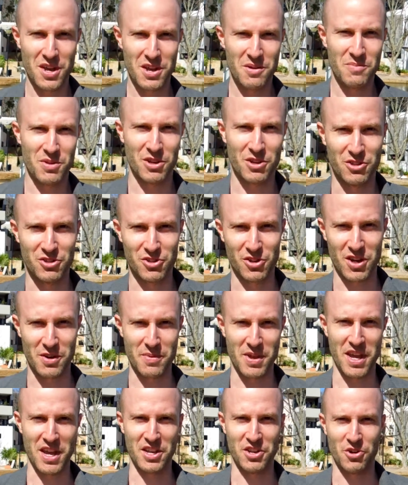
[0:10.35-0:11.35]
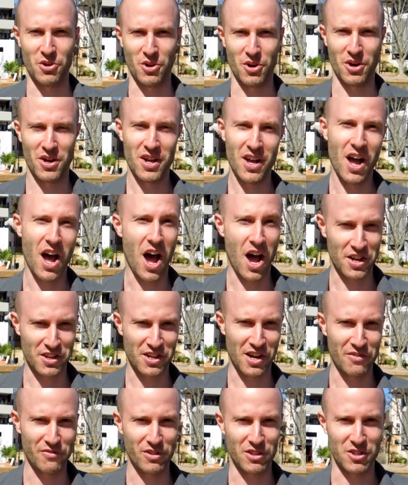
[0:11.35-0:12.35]
because you're going to be in your
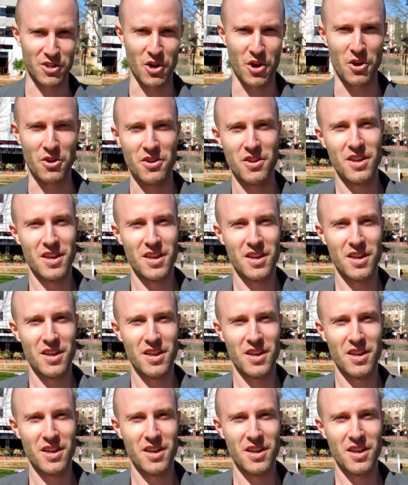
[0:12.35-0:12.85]
uncomfort zone.